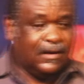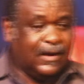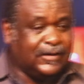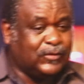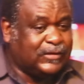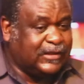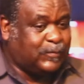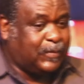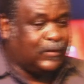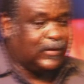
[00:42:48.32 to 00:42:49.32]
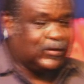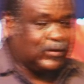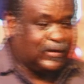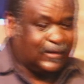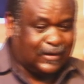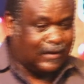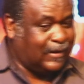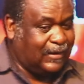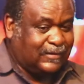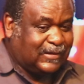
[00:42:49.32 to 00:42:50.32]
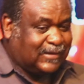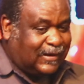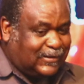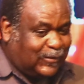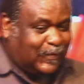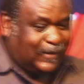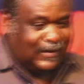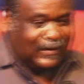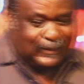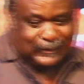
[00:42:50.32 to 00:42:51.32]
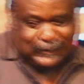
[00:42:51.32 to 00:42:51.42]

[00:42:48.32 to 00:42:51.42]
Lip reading: Learn to discipline your children. Hii sasa hii topic hii.